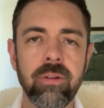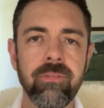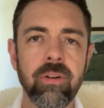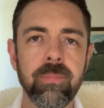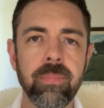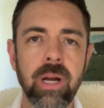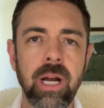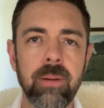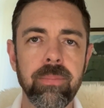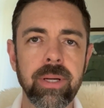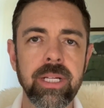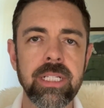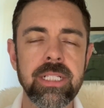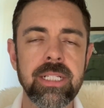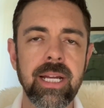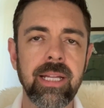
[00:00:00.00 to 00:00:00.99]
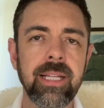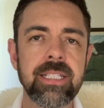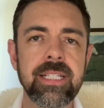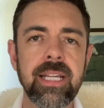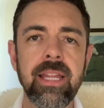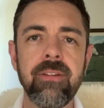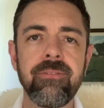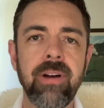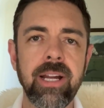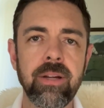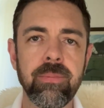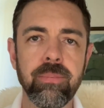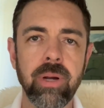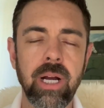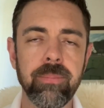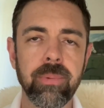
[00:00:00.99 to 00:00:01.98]
for properties. And let's say they find a
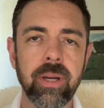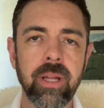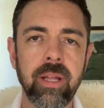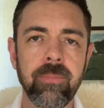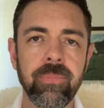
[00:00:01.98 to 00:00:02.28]
property